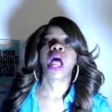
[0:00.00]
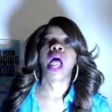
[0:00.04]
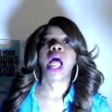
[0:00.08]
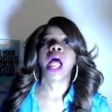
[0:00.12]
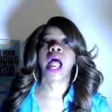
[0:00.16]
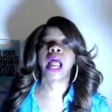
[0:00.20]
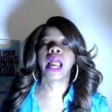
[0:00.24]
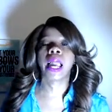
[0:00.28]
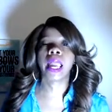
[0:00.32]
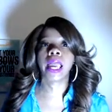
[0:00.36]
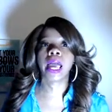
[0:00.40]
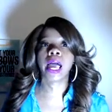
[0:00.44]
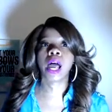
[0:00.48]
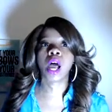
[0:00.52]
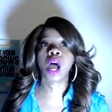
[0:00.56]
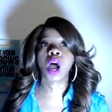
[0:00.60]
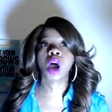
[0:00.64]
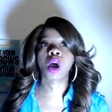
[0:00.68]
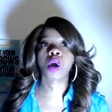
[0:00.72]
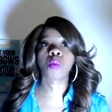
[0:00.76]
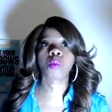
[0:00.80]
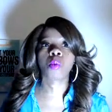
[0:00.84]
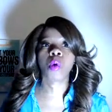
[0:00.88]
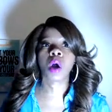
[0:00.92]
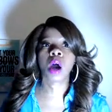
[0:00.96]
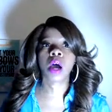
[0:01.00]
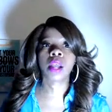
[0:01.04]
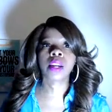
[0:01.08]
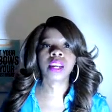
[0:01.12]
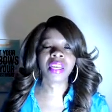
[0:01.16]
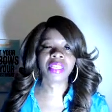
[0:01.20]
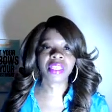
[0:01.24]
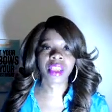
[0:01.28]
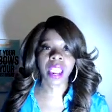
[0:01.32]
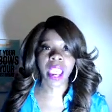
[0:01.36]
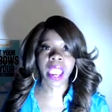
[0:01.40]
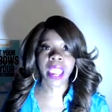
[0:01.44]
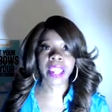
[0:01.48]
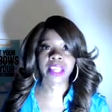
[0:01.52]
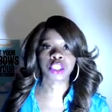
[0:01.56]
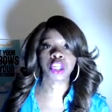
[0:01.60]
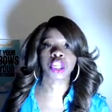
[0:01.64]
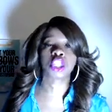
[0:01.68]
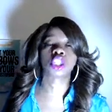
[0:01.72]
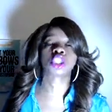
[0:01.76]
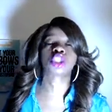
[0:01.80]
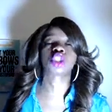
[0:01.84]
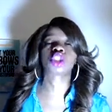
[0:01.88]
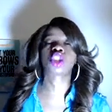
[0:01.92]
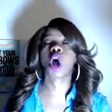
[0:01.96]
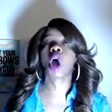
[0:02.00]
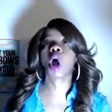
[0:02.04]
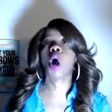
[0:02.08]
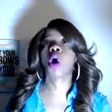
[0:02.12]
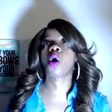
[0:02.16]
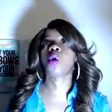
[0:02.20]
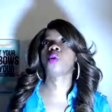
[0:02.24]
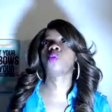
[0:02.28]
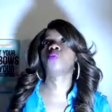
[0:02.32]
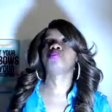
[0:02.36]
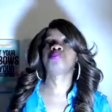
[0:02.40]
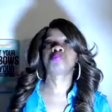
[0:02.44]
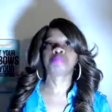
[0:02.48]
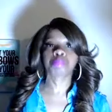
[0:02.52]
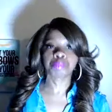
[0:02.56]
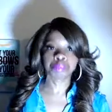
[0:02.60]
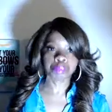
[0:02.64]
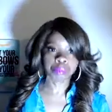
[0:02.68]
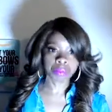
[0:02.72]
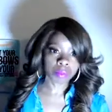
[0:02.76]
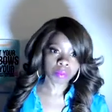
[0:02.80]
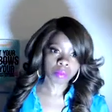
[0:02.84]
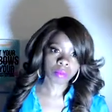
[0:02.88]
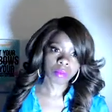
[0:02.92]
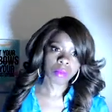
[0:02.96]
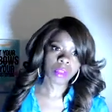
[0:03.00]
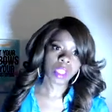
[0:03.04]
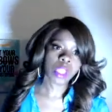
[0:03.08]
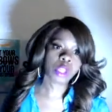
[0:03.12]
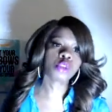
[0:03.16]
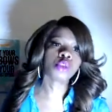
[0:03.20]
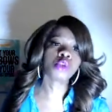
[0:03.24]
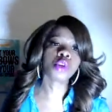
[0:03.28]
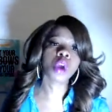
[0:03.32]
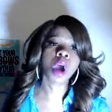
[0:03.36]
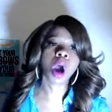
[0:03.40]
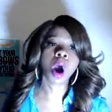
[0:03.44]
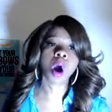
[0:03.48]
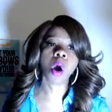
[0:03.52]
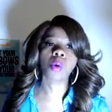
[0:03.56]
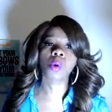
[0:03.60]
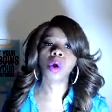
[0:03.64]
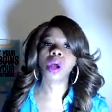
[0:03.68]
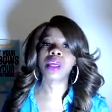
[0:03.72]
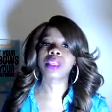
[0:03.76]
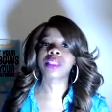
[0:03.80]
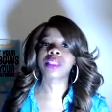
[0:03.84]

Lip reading: and another agent. So, you know,